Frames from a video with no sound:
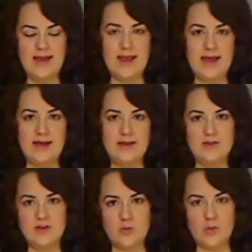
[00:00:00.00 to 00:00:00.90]

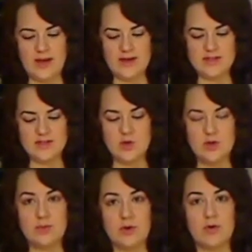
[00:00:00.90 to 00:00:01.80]
and your wick is
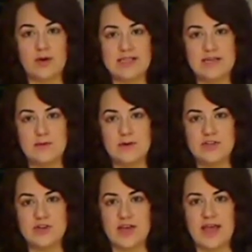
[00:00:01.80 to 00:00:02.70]
slowly burrowing deeper
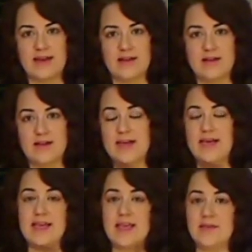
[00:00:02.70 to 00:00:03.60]
into your candle.
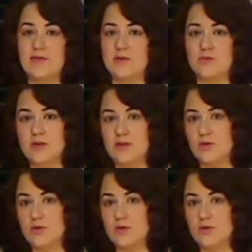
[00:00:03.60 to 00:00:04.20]
It can give you a really